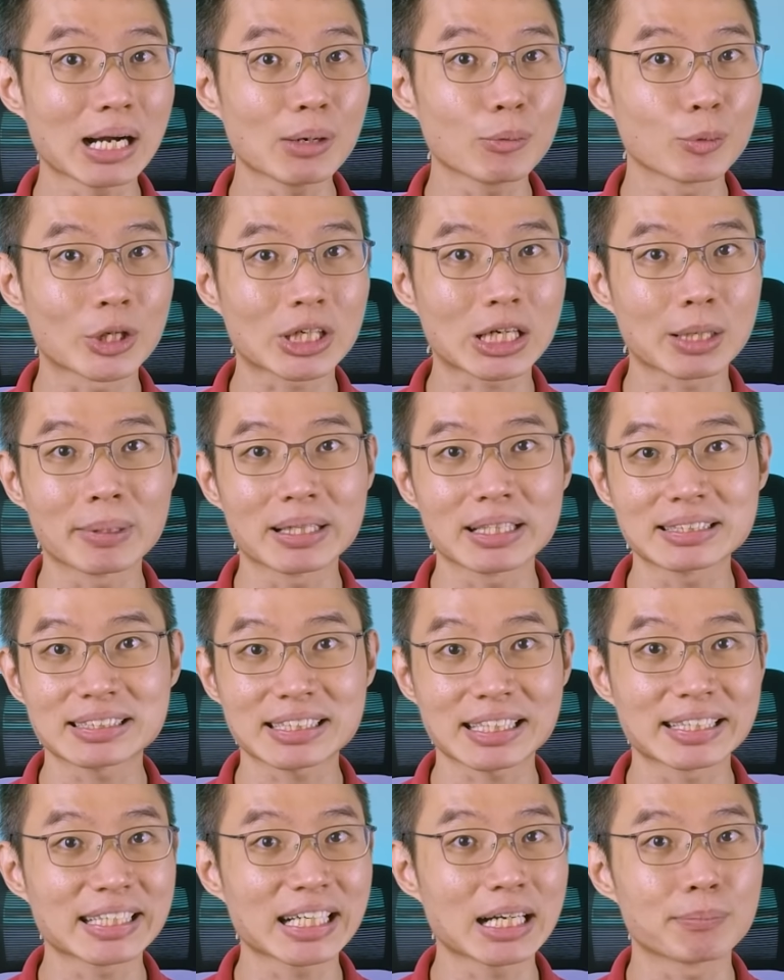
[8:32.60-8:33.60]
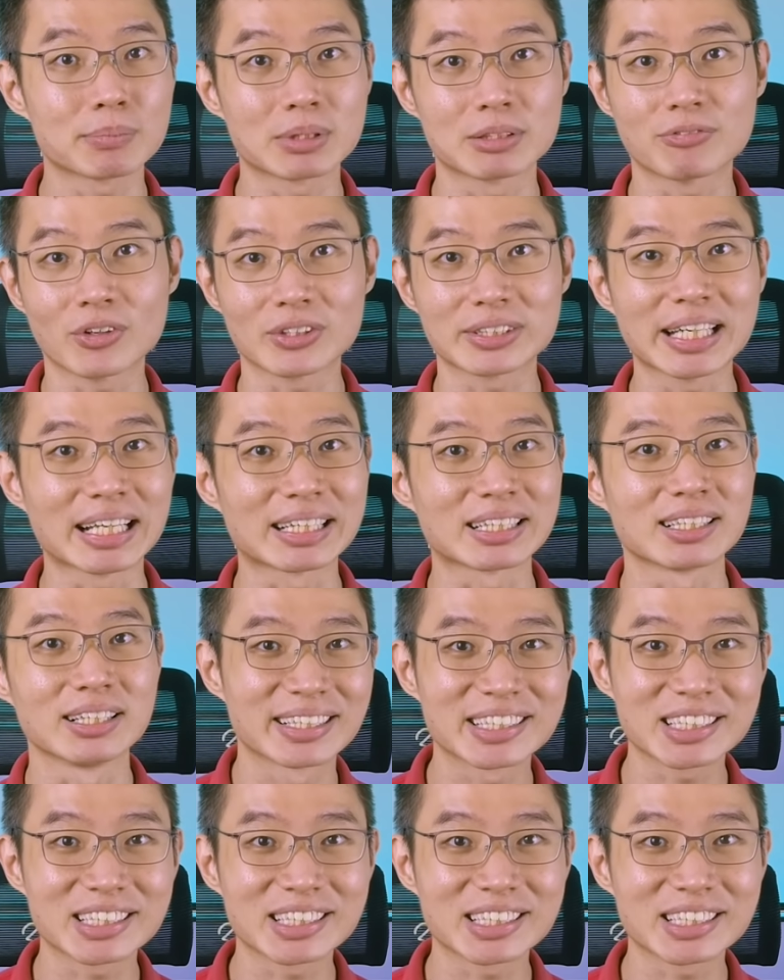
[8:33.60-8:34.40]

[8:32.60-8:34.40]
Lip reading: I would recommend signing up before then.